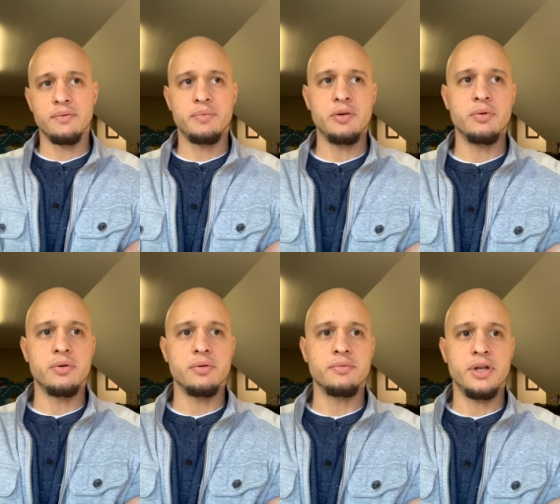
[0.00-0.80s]

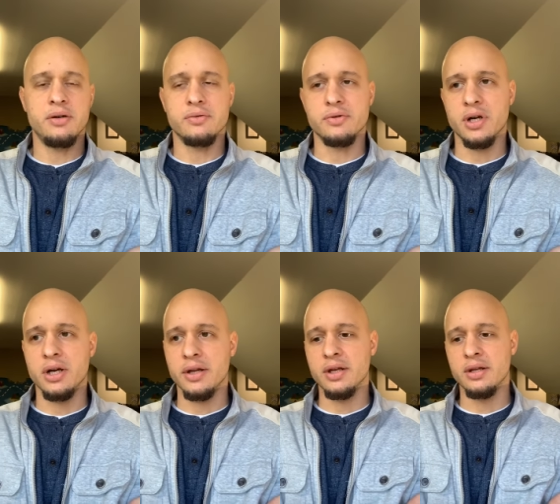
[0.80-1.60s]
people deals, right?
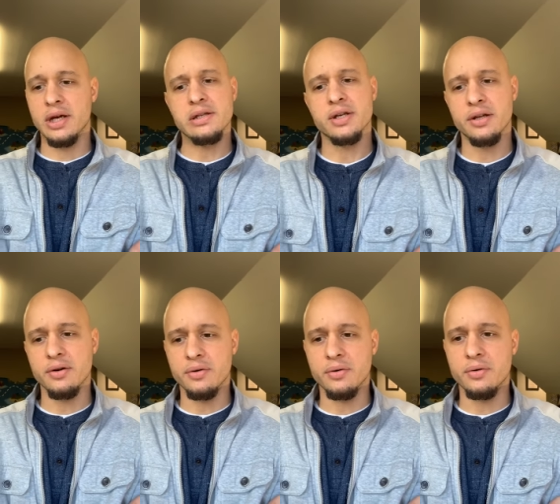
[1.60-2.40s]
I think that's like
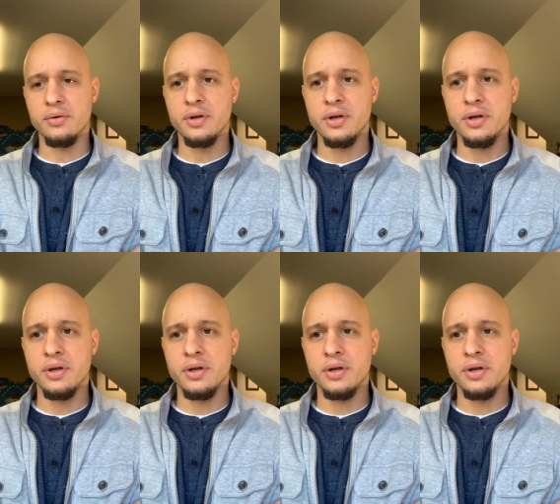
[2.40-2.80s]
the whole